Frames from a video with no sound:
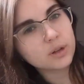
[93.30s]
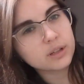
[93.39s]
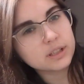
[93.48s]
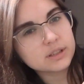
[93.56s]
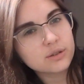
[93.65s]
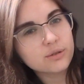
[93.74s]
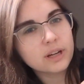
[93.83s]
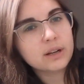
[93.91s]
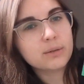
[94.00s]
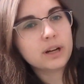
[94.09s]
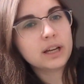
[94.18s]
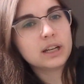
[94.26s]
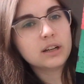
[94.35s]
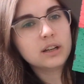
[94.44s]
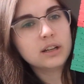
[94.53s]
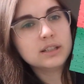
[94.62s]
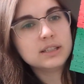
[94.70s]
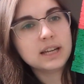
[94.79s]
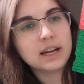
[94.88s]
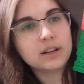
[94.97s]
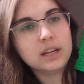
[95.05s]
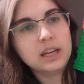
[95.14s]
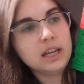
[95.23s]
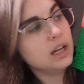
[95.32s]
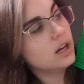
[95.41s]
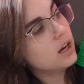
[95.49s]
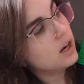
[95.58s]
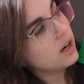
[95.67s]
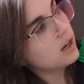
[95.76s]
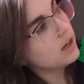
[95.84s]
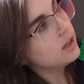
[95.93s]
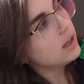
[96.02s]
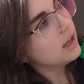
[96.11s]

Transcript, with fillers: and this green one down here,